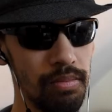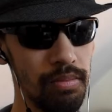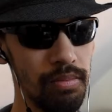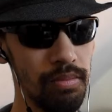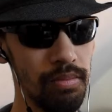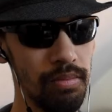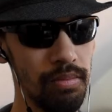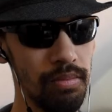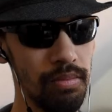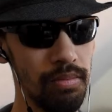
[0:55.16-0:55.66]

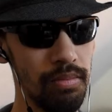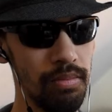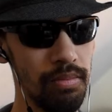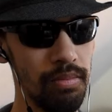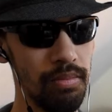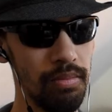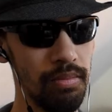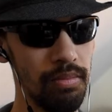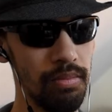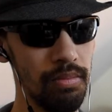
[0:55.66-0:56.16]

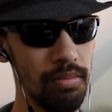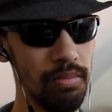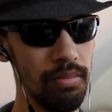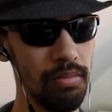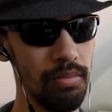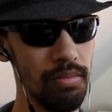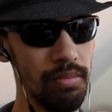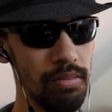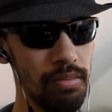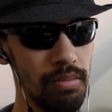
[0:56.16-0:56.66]

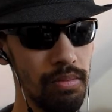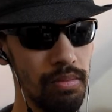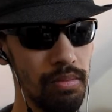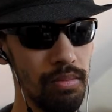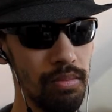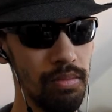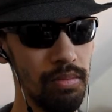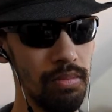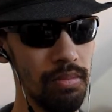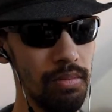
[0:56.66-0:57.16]

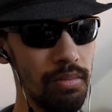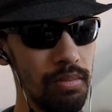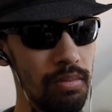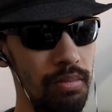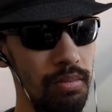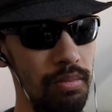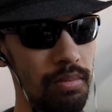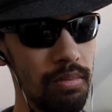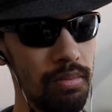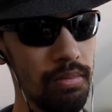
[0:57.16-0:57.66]

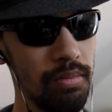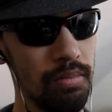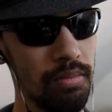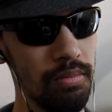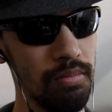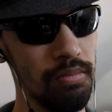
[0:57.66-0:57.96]
(silence)